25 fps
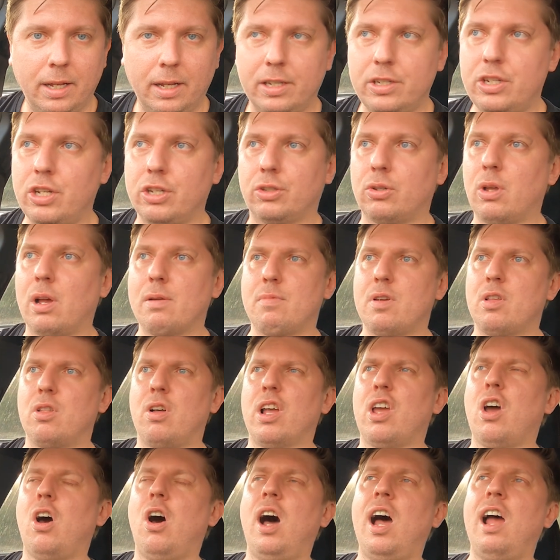Just like be
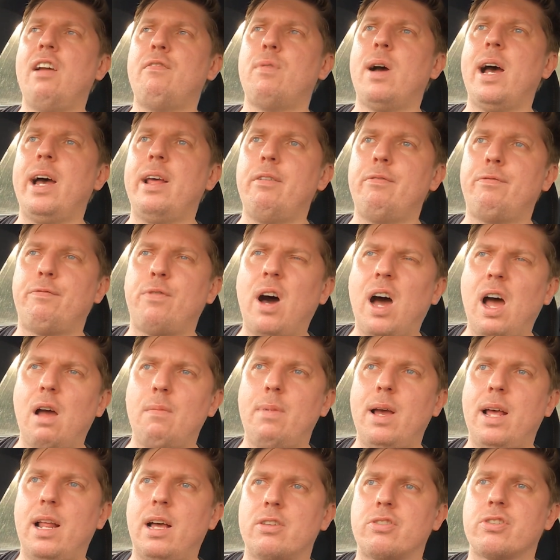like, I've waited 5
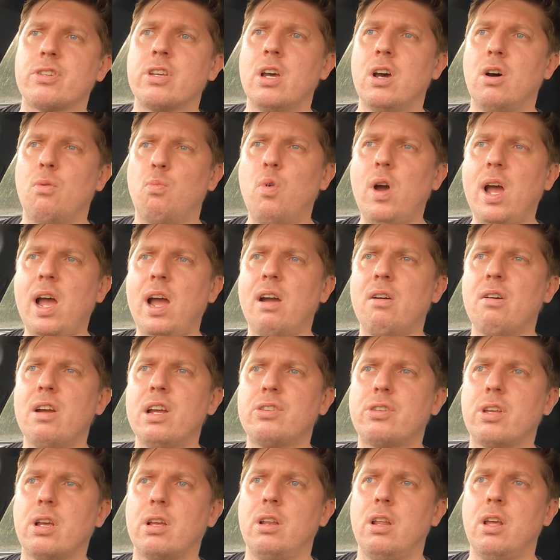minutes. Where
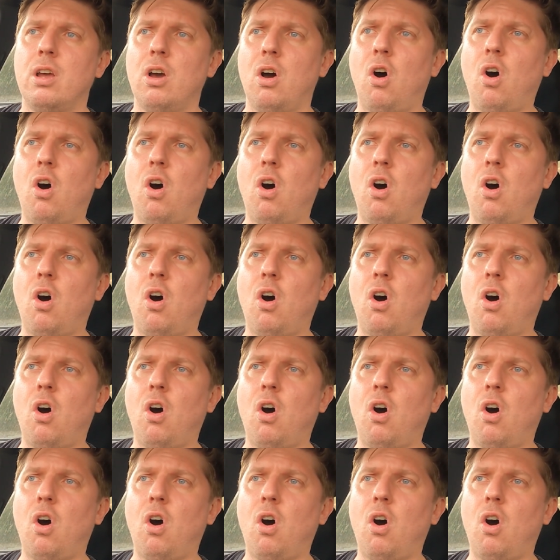is it?